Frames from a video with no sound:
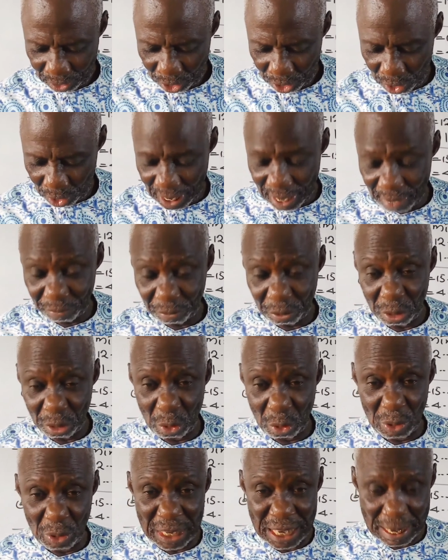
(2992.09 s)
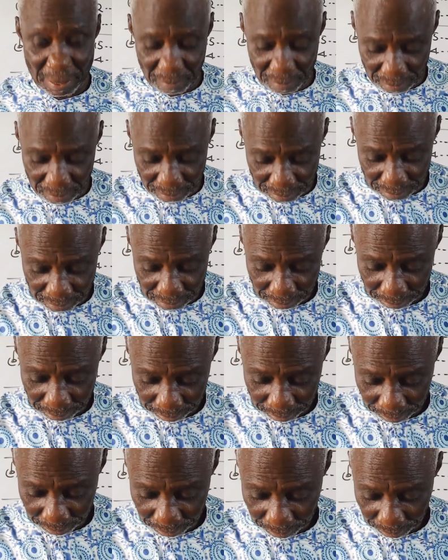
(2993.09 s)
You have to do them
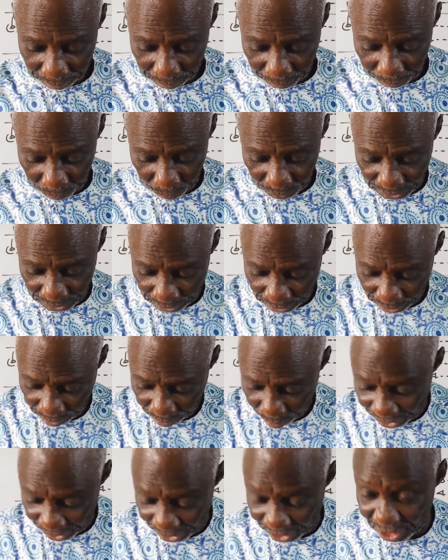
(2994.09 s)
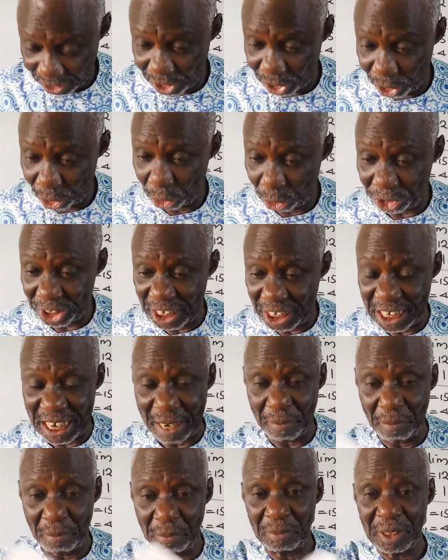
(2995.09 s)
immediately you see
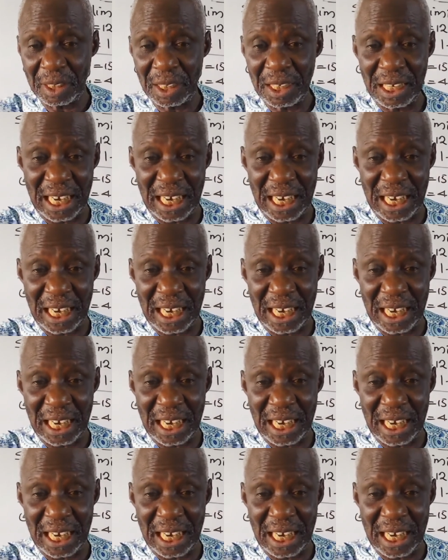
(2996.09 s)
them.